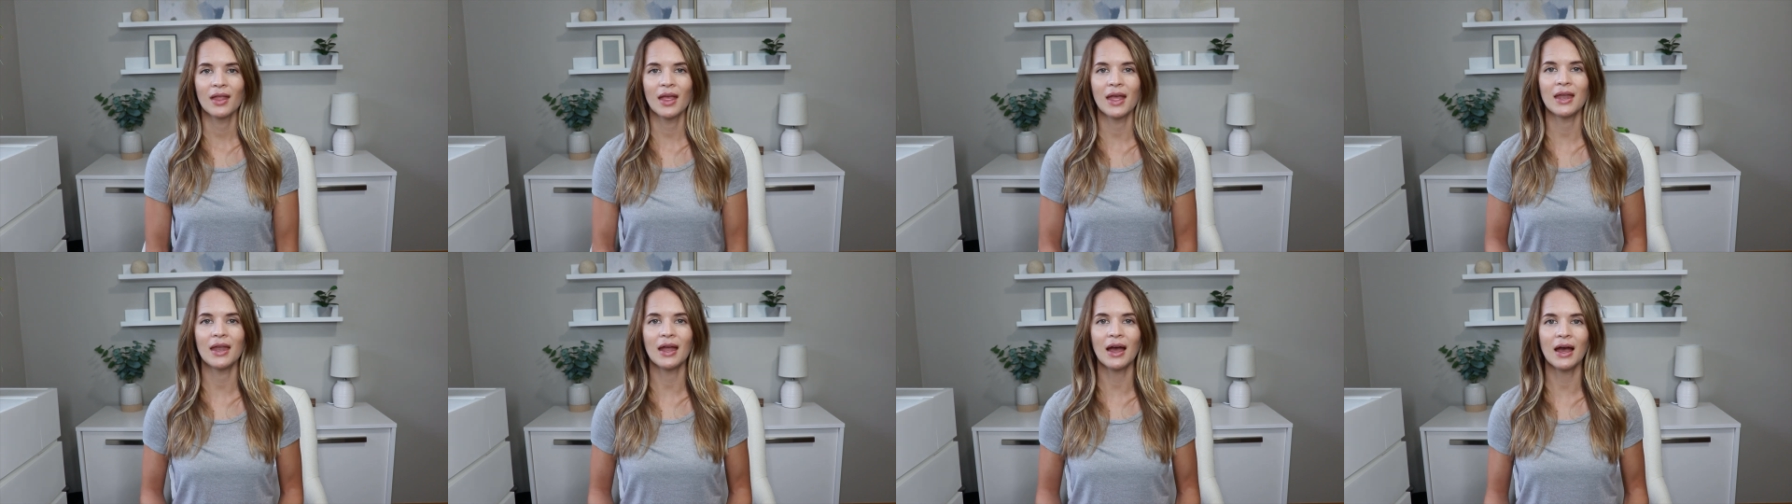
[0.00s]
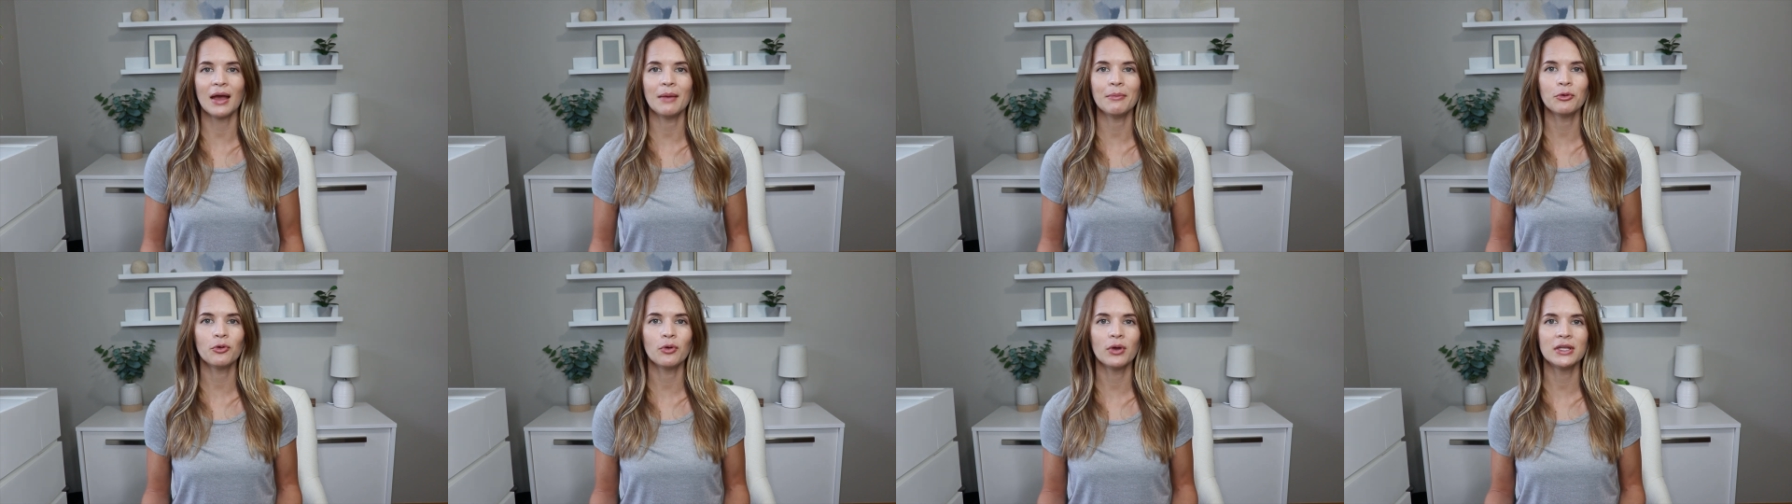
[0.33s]
and
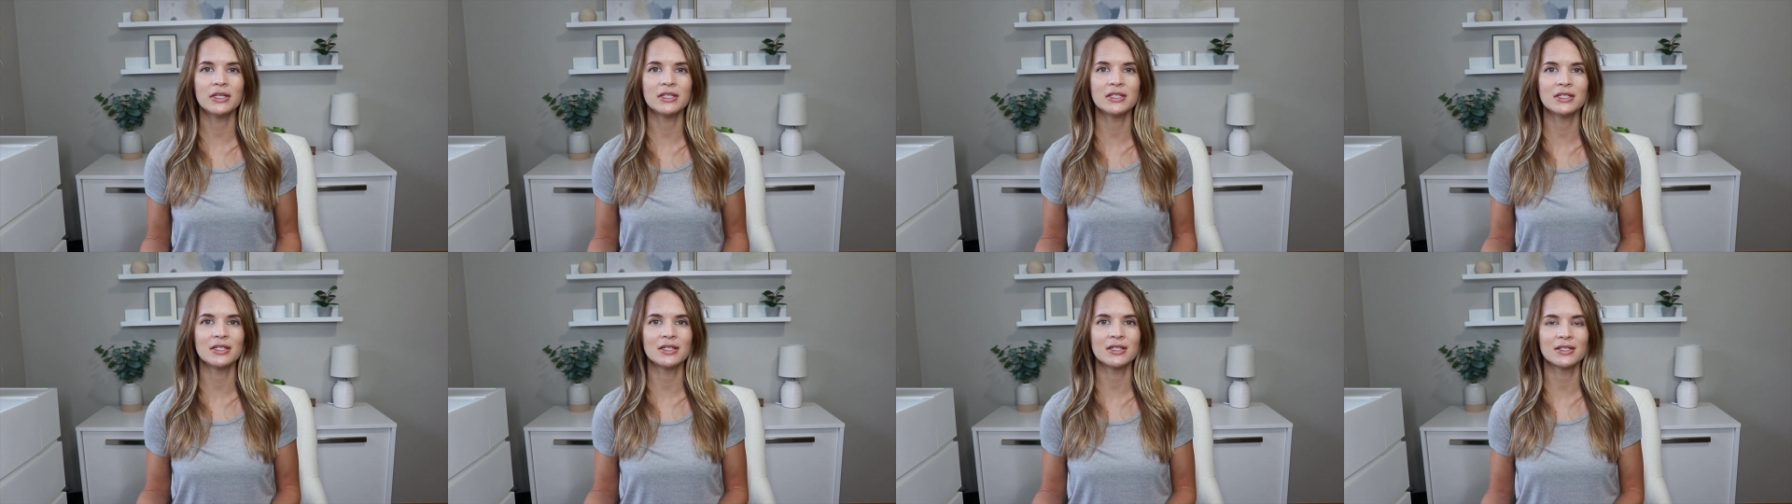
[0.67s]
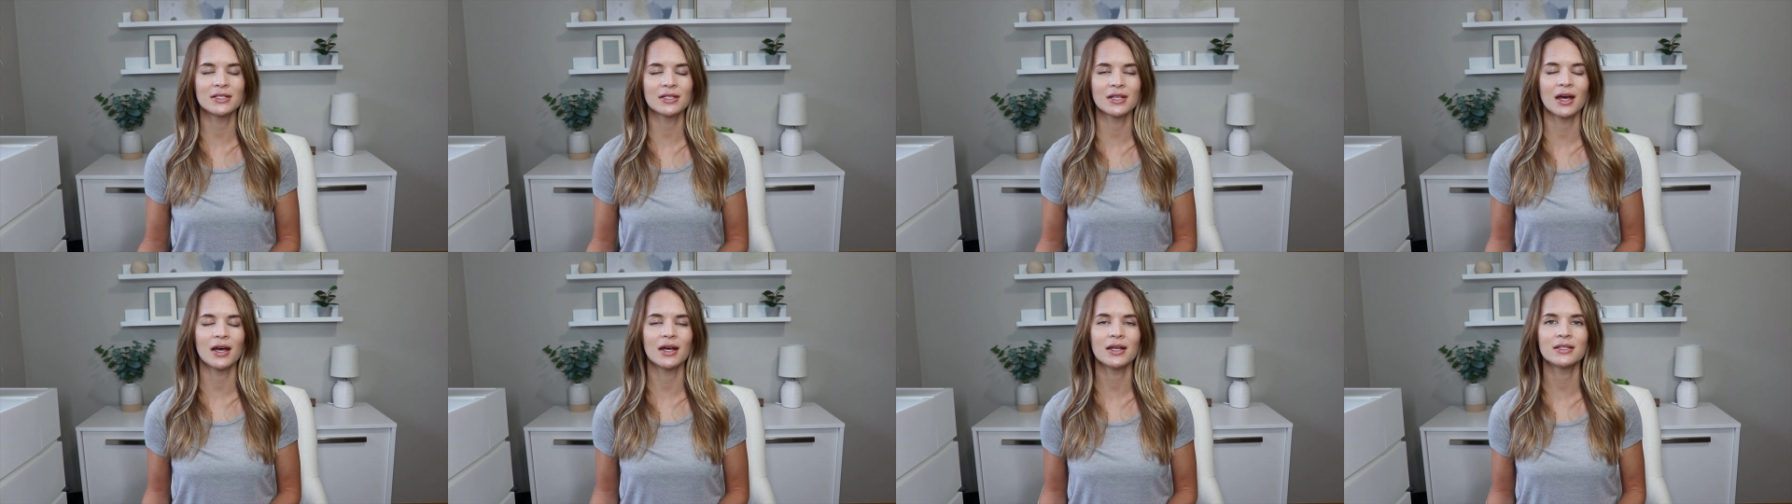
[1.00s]
I'm going to
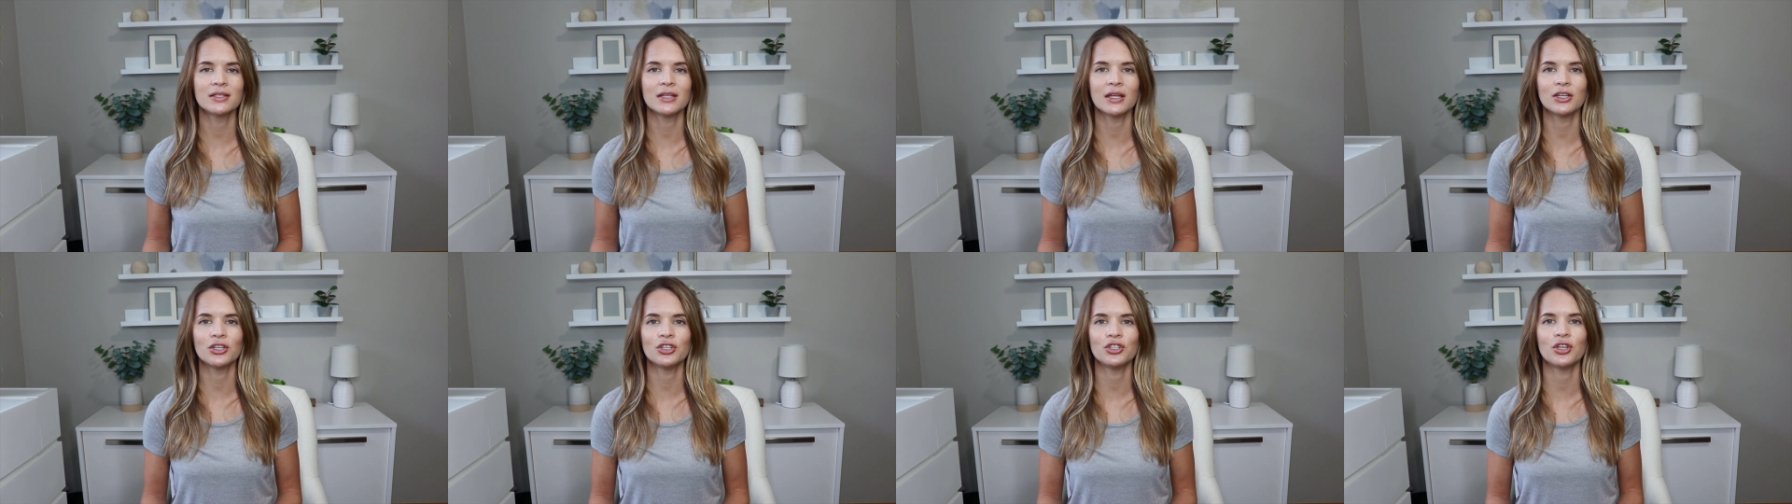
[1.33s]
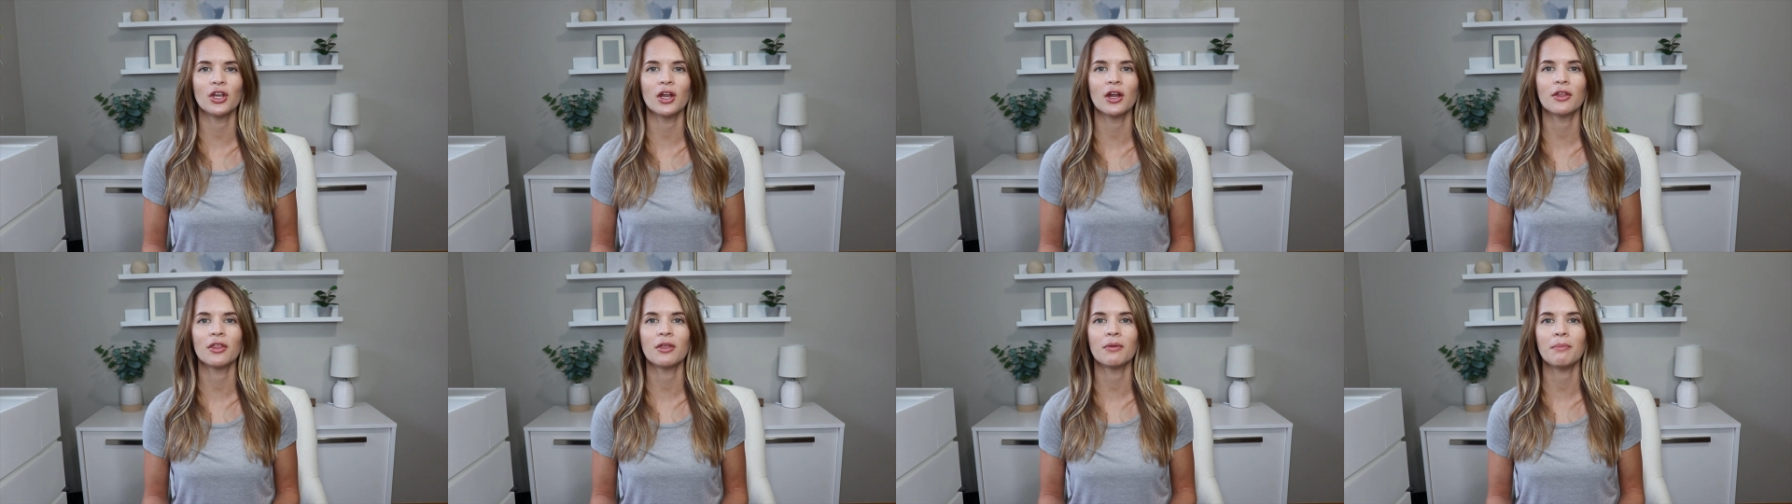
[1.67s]
discuss and
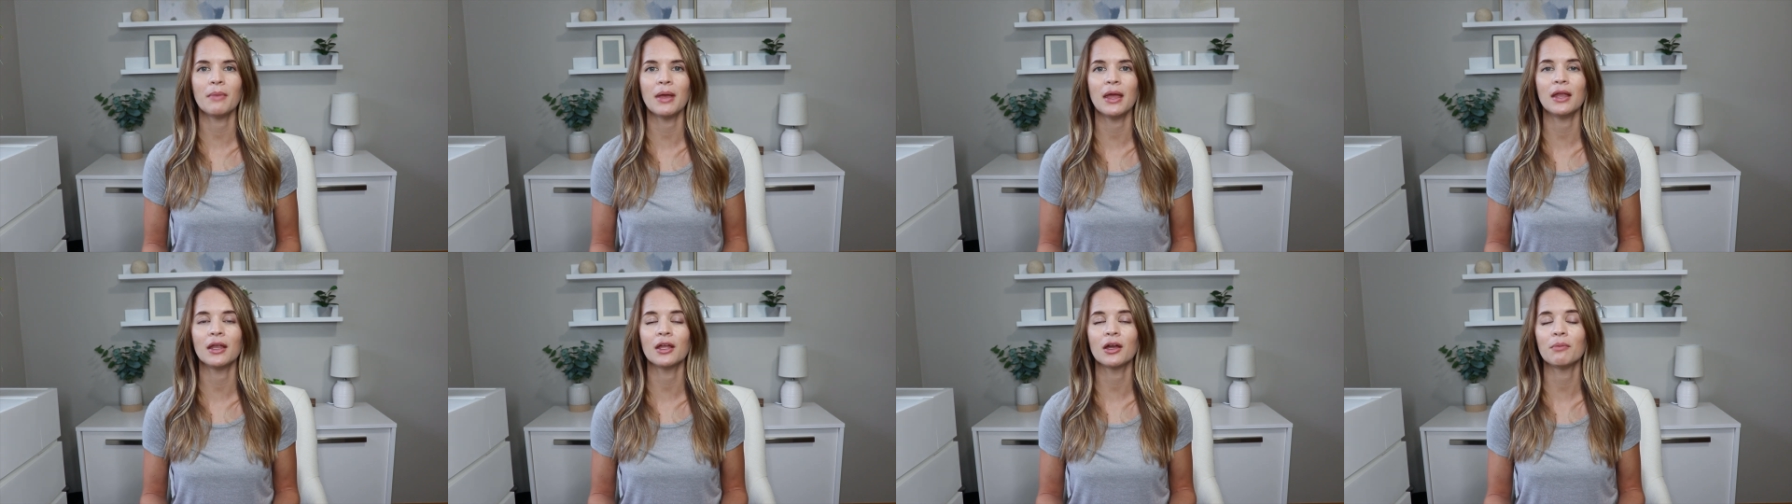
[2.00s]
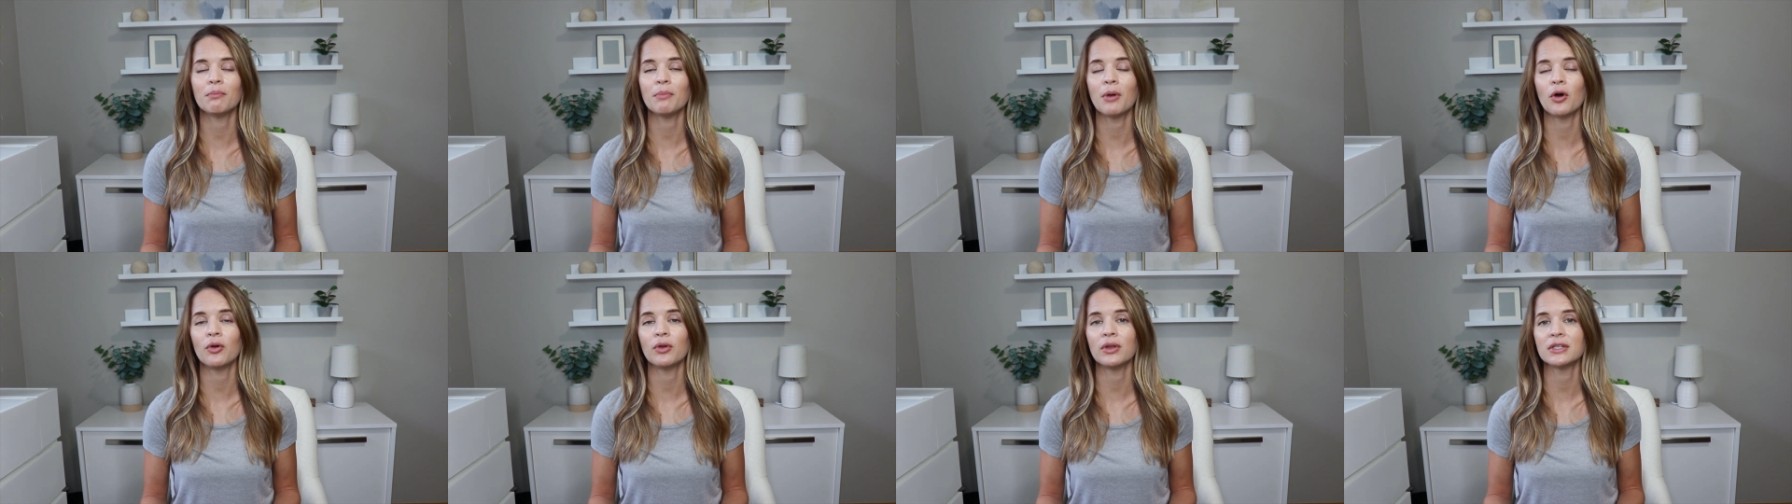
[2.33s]
share the main
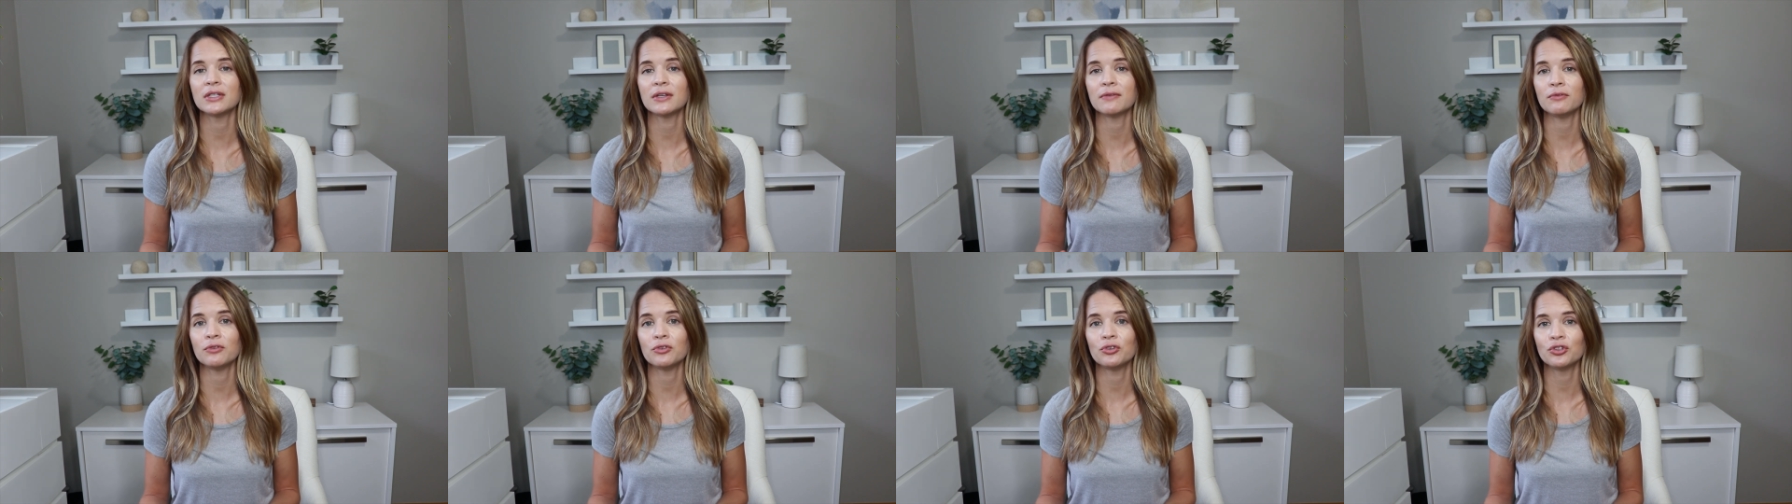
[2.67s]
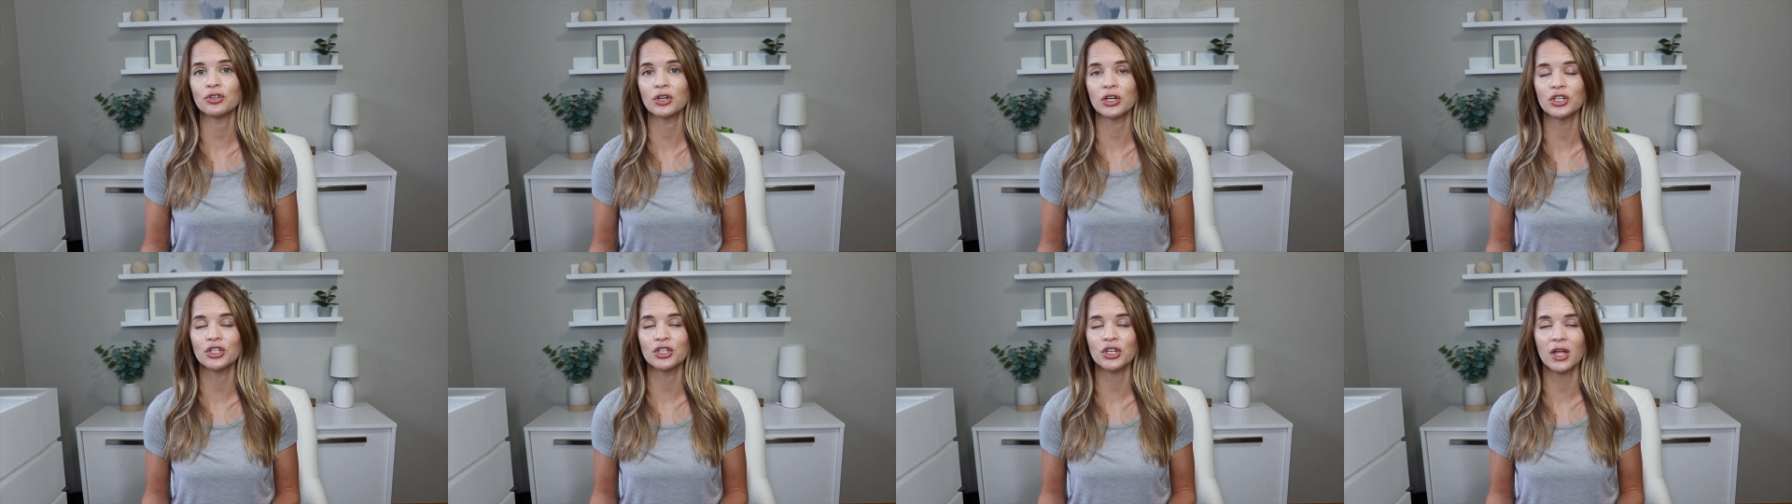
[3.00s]
components of
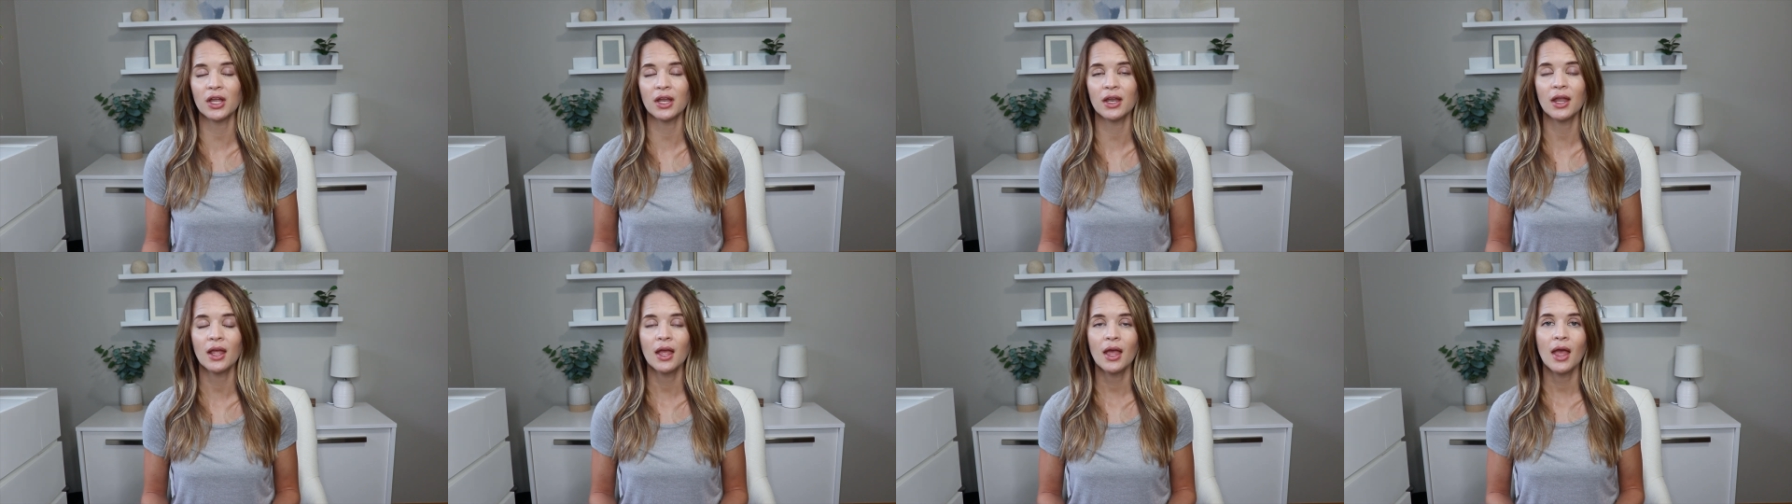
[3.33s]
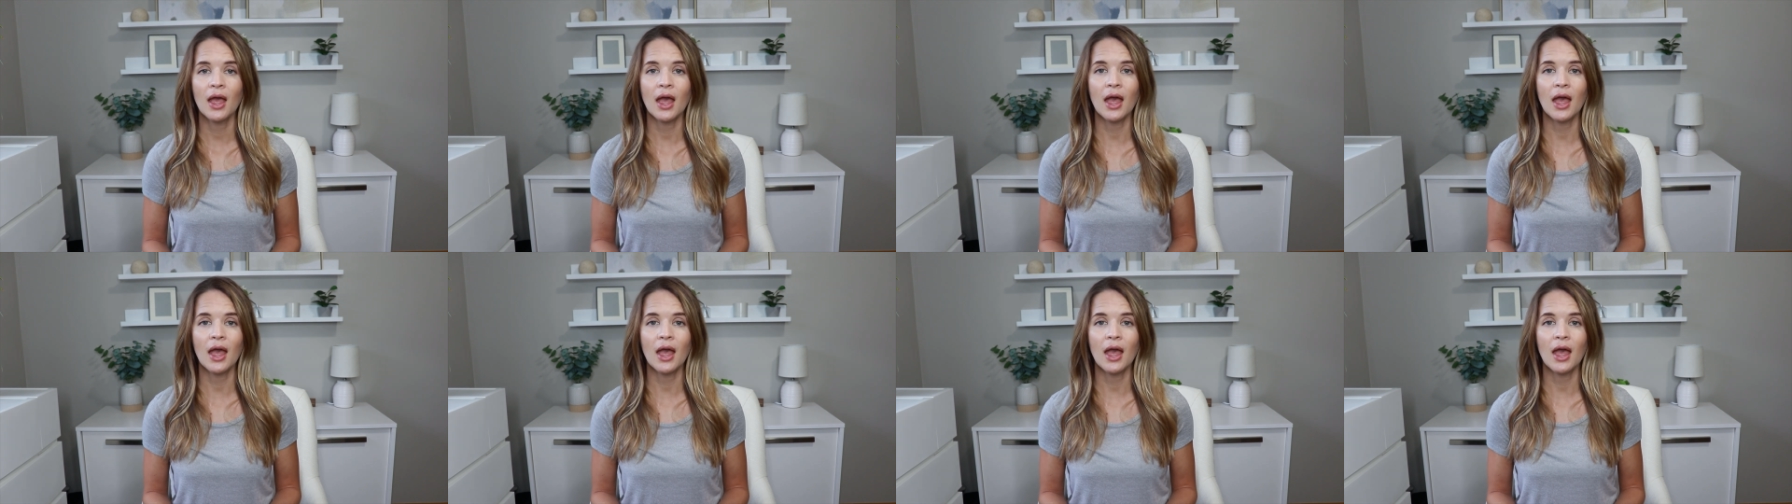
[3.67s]
nutrition